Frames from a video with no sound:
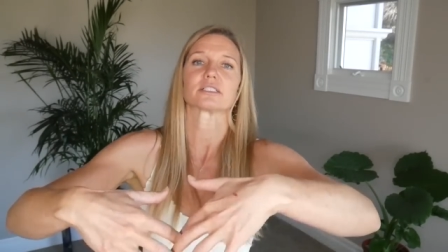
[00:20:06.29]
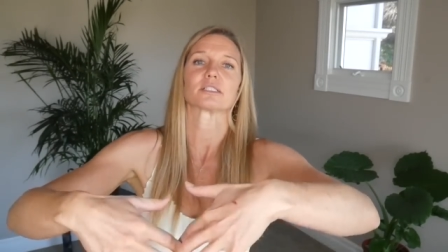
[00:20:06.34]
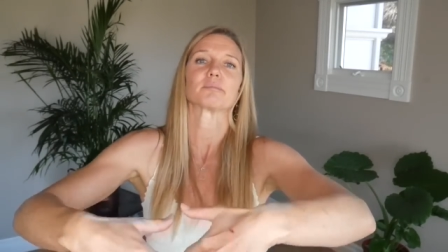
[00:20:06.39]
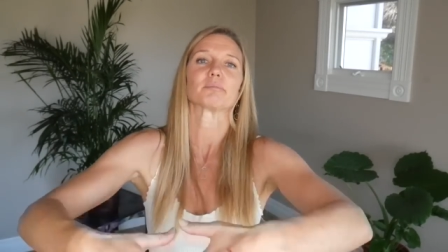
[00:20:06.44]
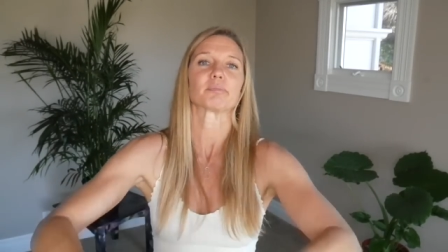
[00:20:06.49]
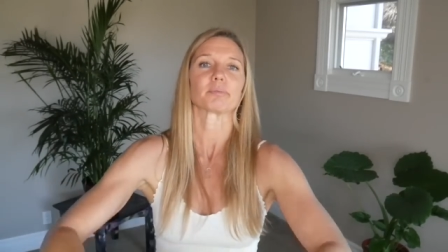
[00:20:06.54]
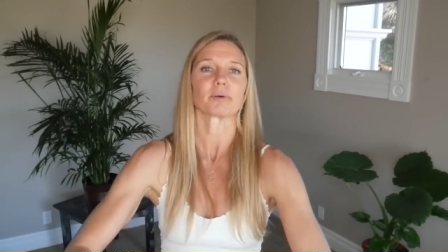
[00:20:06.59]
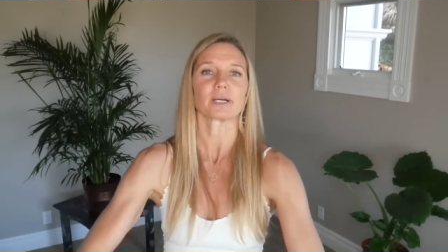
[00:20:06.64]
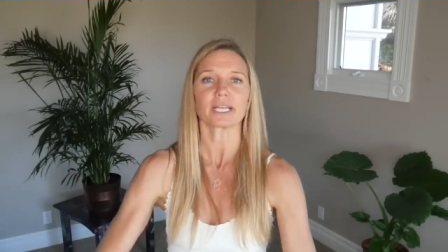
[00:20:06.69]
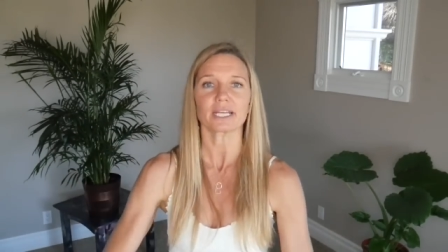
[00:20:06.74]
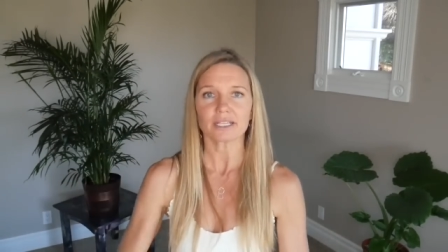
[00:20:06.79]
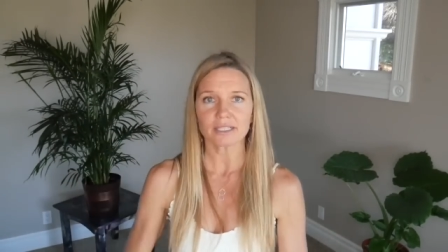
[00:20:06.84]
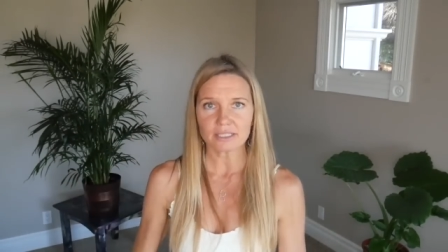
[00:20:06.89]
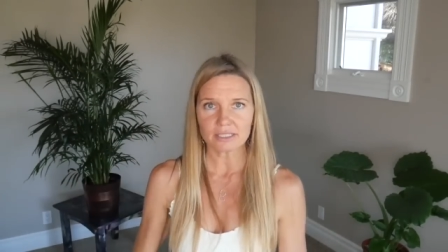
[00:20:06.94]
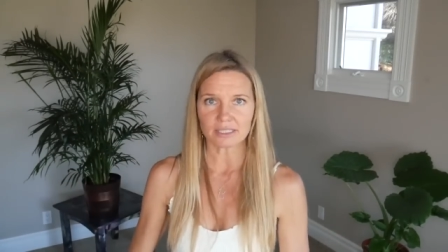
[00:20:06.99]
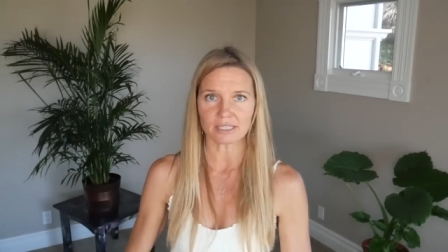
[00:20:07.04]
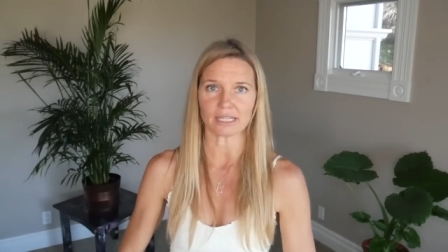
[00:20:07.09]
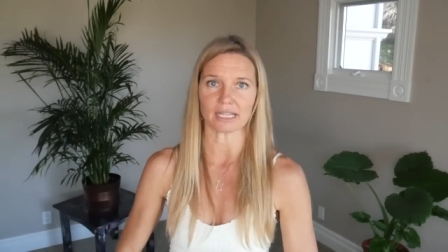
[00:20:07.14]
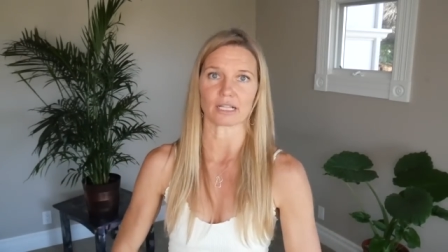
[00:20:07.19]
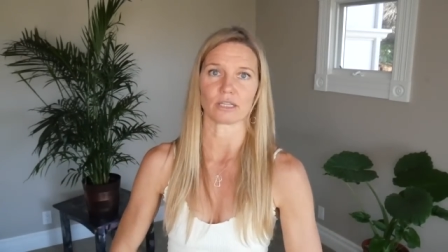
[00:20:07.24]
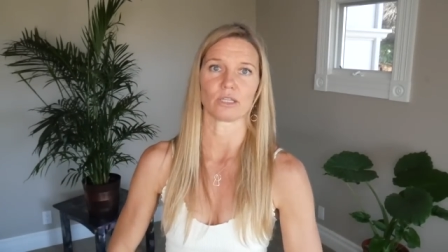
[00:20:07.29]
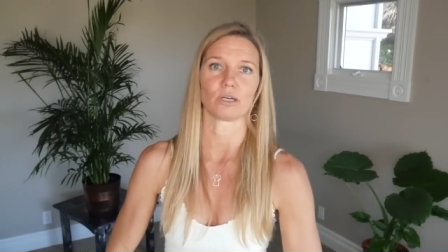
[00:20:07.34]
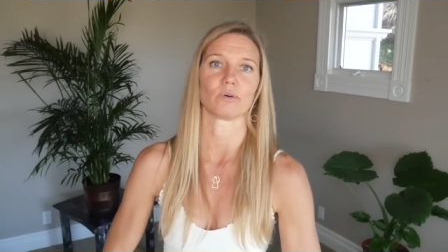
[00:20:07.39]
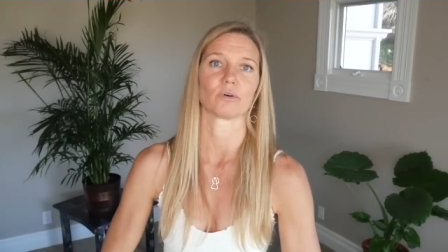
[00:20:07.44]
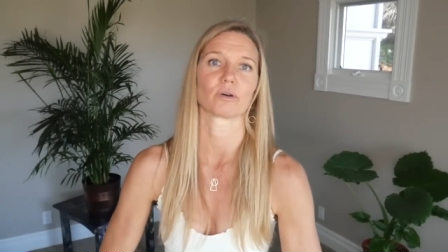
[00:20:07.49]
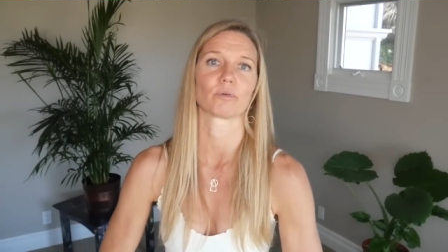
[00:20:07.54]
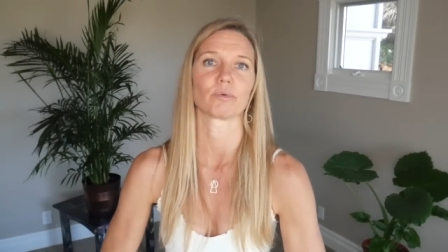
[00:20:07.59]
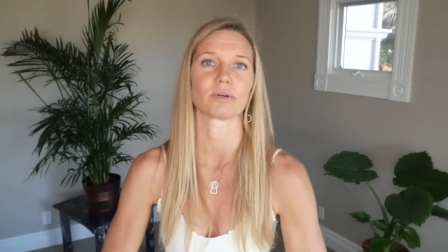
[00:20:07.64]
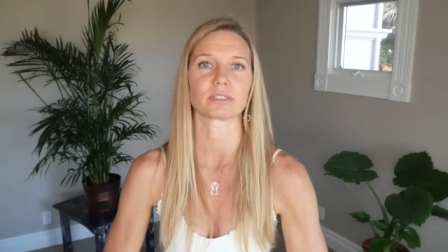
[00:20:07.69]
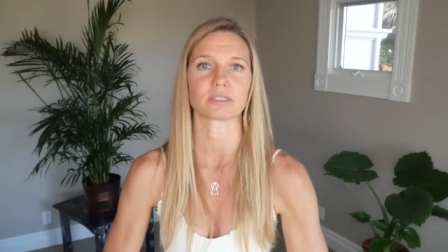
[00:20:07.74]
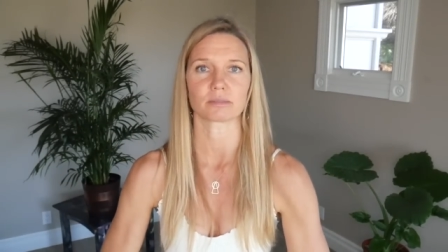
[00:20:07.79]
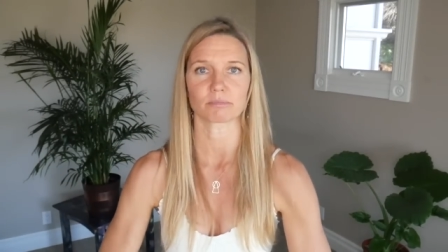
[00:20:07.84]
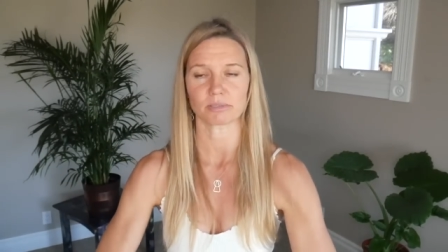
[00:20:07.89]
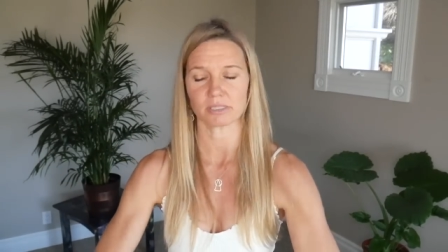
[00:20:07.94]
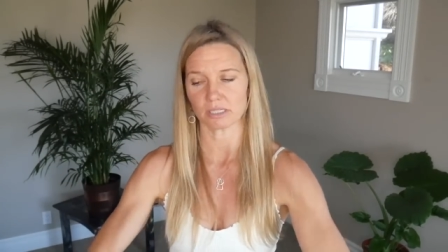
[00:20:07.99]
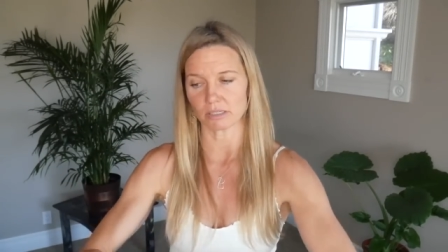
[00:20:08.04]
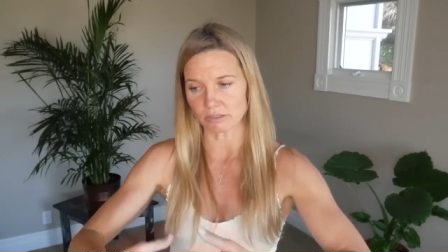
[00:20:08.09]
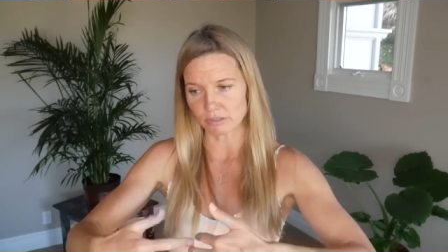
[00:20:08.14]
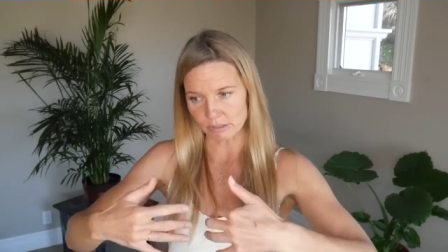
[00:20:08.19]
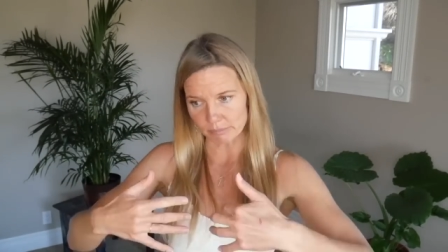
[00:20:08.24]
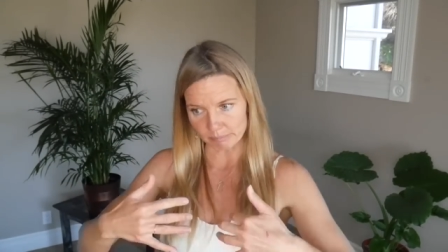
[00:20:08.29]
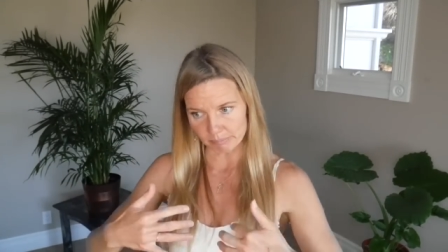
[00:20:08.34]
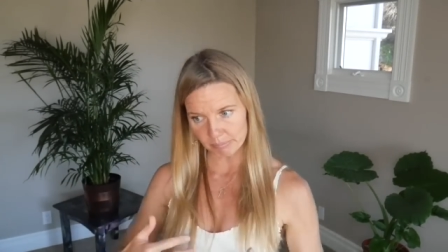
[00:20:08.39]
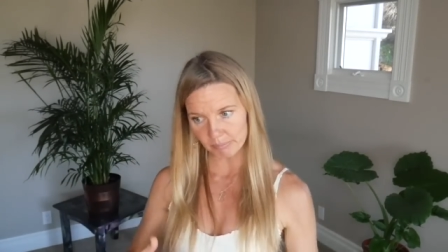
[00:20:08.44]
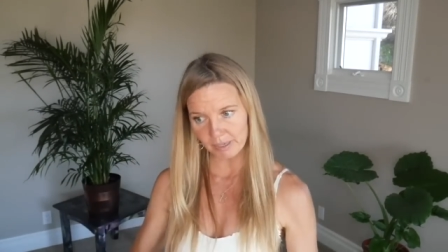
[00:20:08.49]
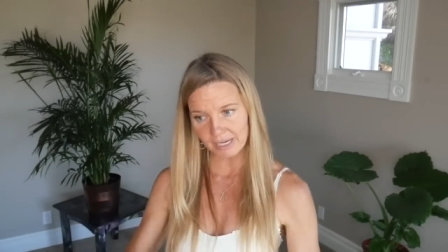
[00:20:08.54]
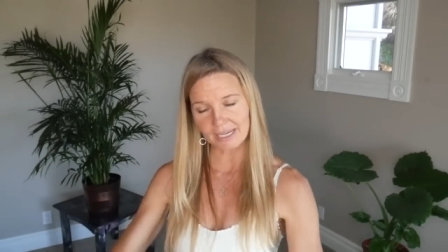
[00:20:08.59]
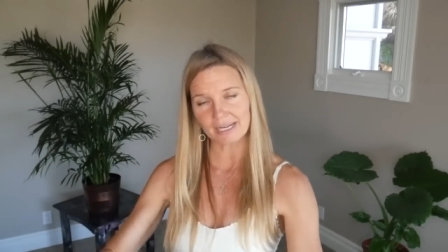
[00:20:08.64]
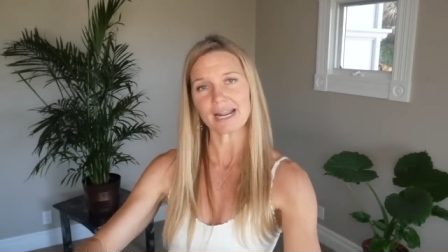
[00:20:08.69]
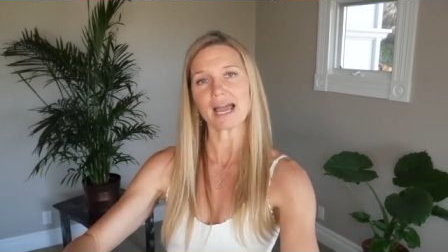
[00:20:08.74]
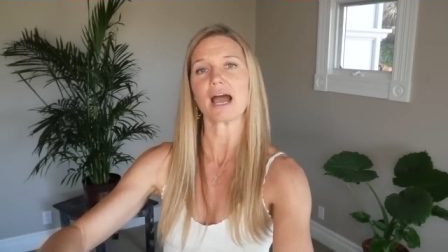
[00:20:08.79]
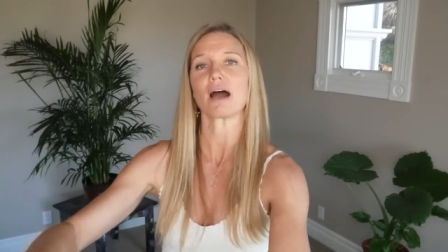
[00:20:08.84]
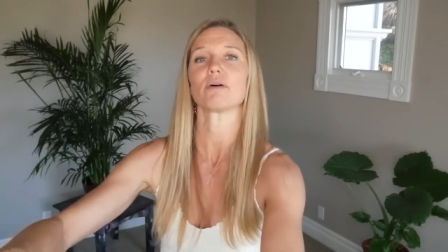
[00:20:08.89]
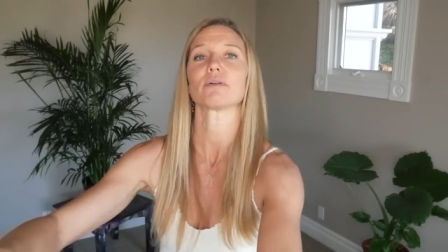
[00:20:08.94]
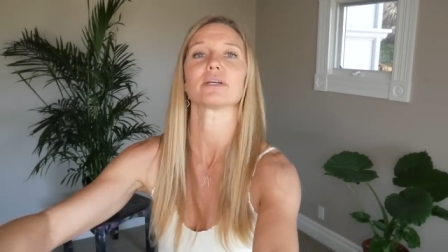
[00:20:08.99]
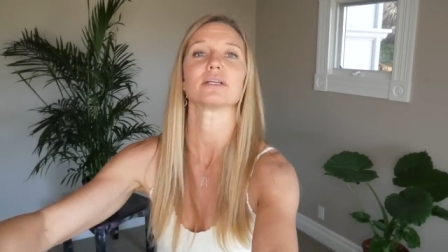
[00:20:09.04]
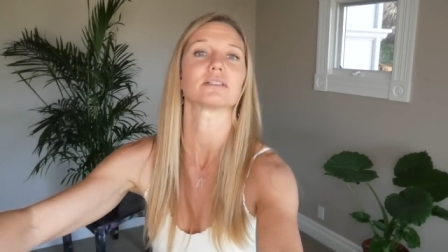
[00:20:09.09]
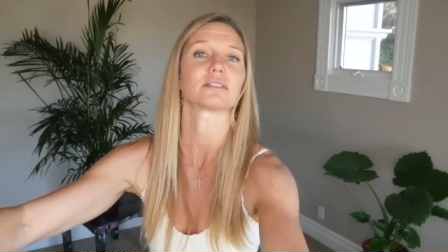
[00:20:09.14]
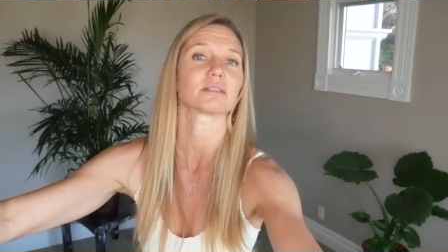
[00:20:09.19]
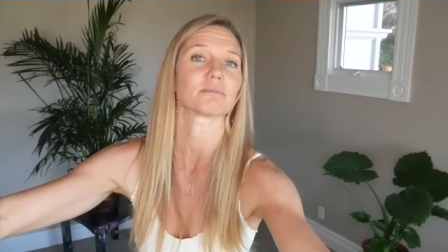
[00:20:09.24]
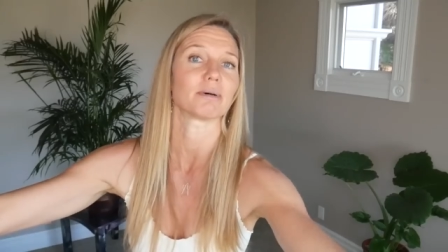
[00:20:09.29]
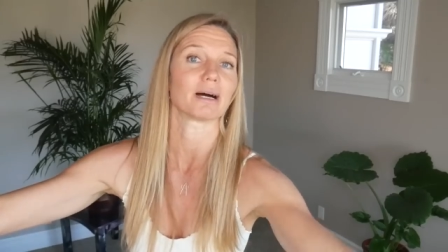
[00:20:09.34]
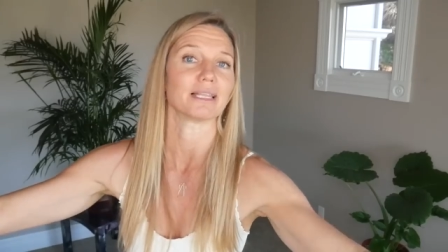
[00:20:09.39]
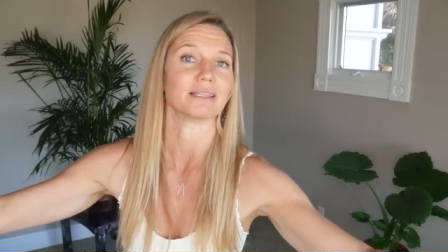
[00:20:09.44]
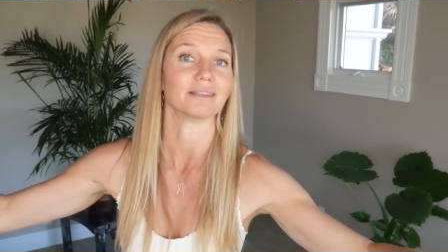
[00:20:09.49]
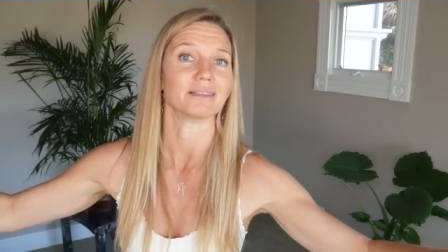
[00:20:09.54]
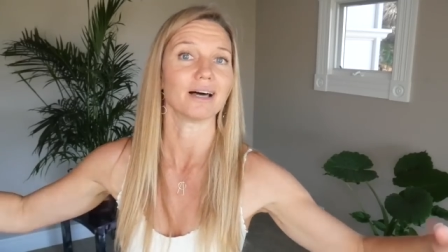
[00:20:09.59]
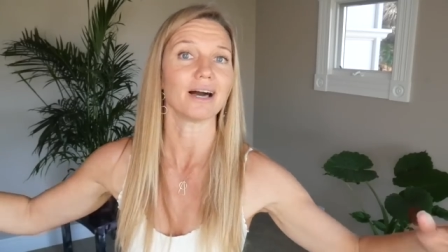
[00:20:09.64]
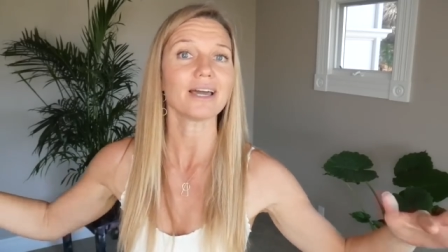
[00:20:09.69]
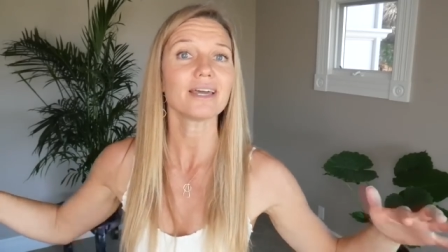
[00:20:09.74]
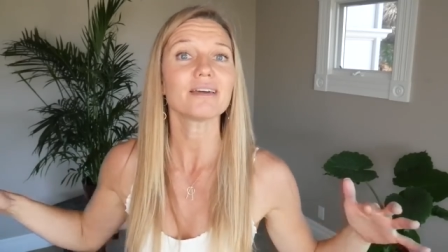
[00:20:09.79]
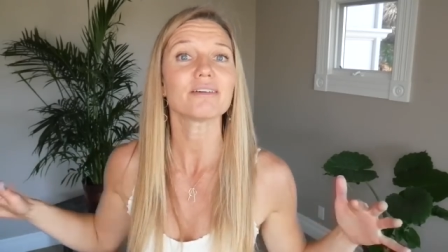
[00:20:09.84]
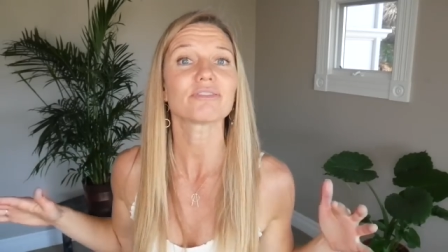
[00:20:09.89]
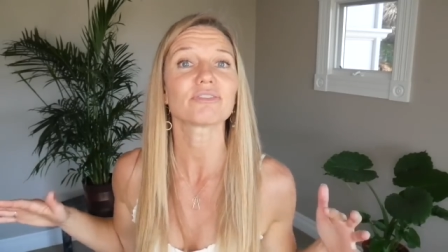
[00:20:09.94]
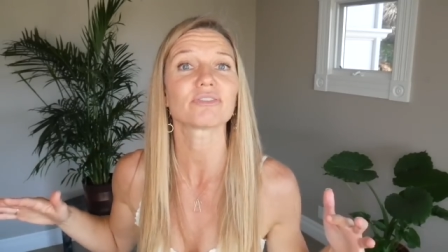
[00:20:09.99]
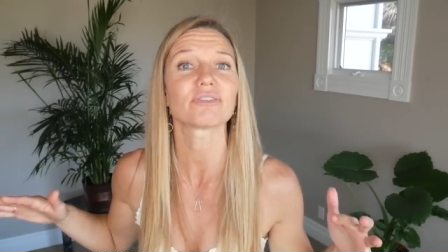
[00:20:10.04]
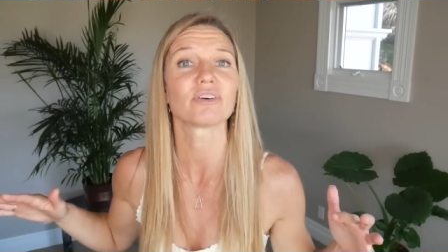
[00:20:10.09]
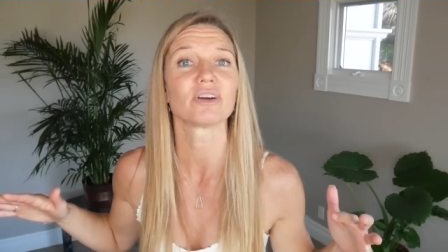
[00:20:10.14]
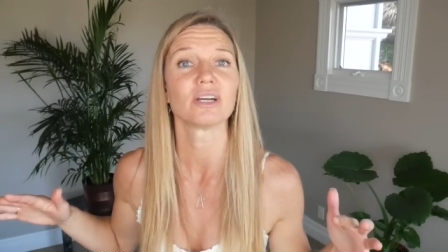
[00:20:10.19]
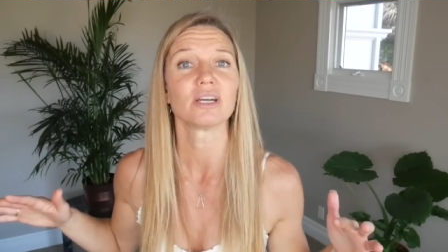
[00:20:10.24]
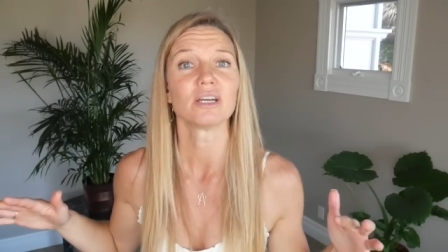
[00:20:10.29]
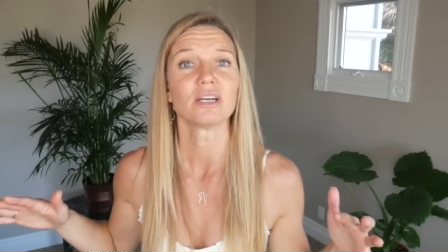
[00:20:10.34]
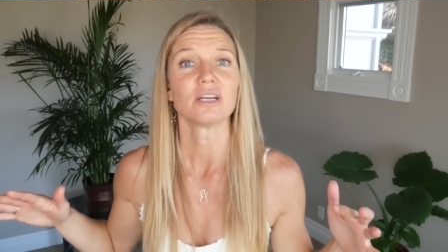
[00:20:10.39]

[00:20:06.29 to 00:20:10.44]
to bring it into that lower wisdom center, to bring it out into my life,